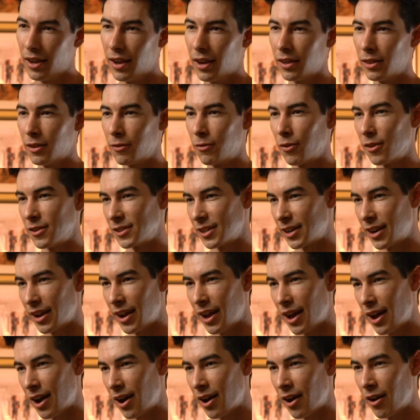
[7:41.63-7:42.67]
and the friends that I
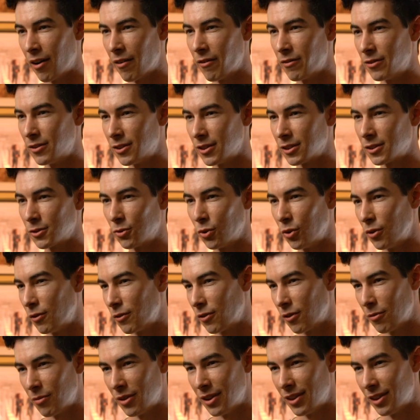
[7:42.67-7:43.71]
have just rooting
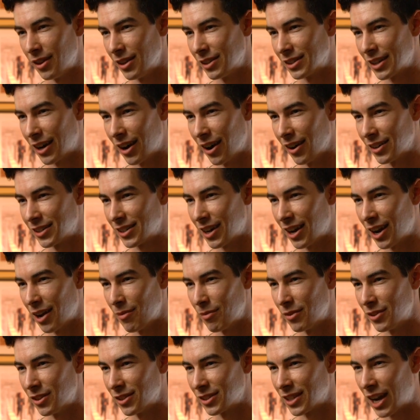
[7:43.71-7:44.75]
for me the entire time
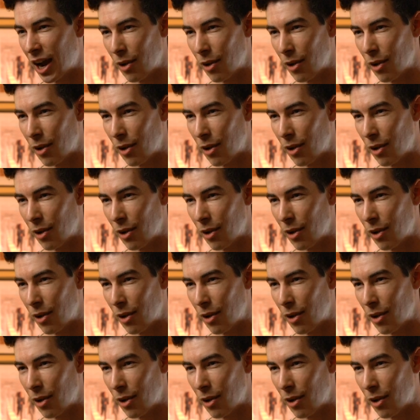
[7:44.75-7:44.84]
and just